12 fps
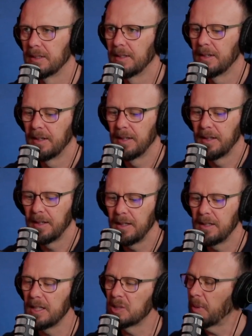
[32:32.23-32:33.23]
You
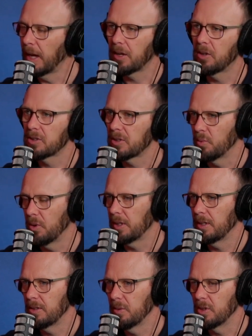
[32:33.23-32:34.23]
need to back cost the
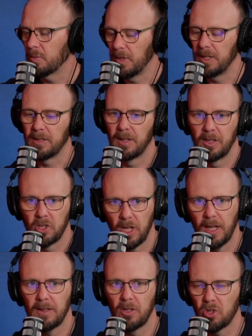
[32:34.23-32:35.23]
work you do, which means
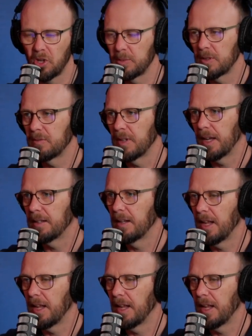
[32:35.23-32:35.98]
check the jobs you've done,